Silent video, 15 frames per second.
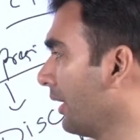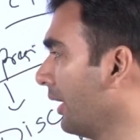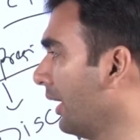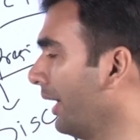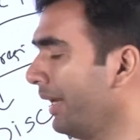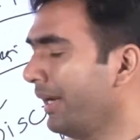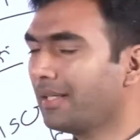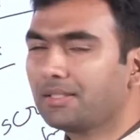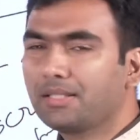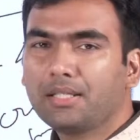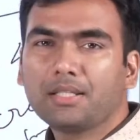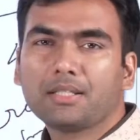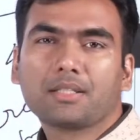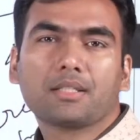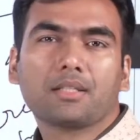election
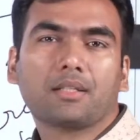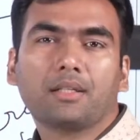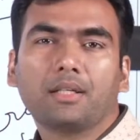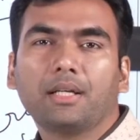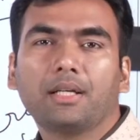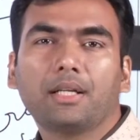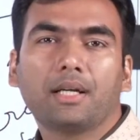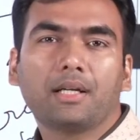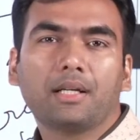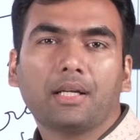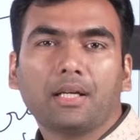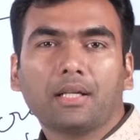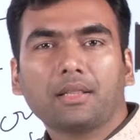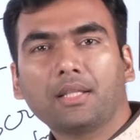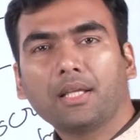is needed,
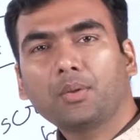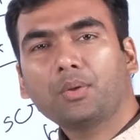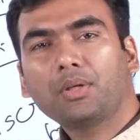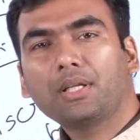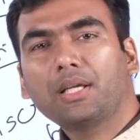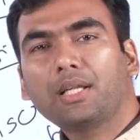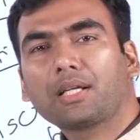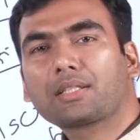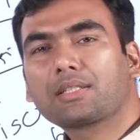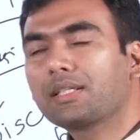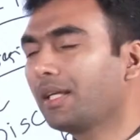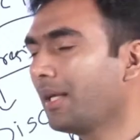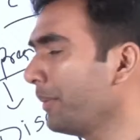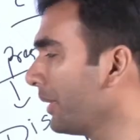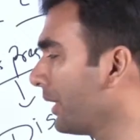then only election
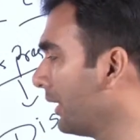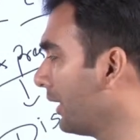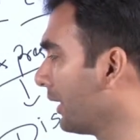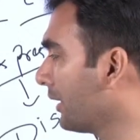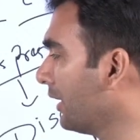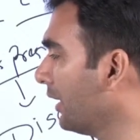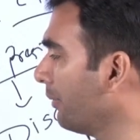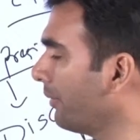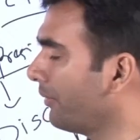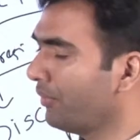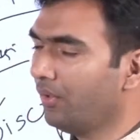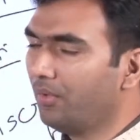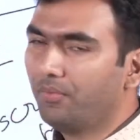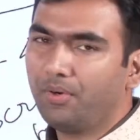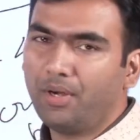can be conducted
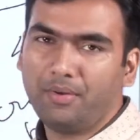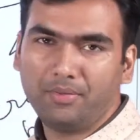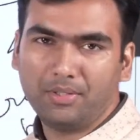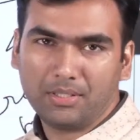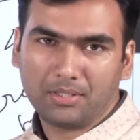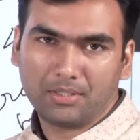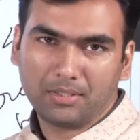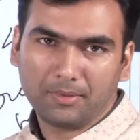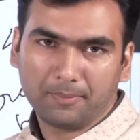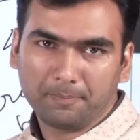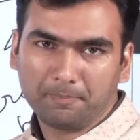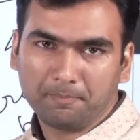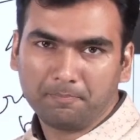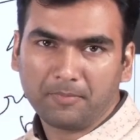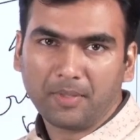before 5 years.
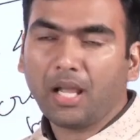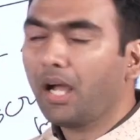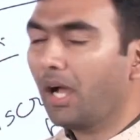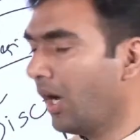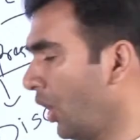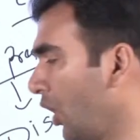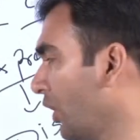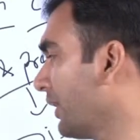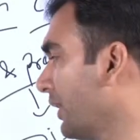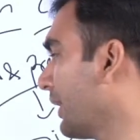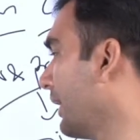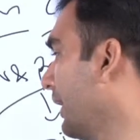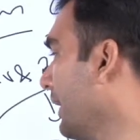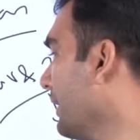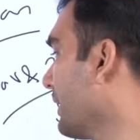Or the next